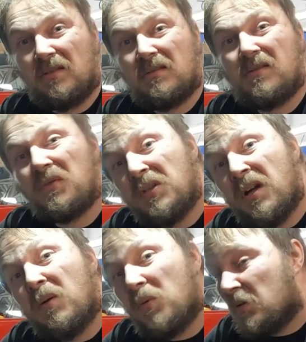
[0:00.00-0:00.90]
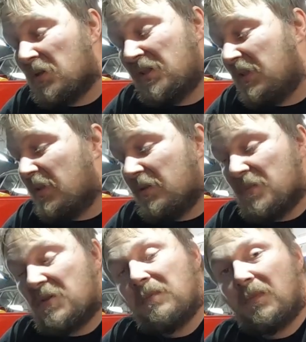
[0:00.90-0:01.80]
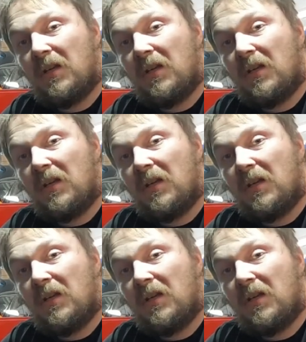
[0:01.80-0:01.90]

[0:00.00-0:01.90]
They're they're not warranted items.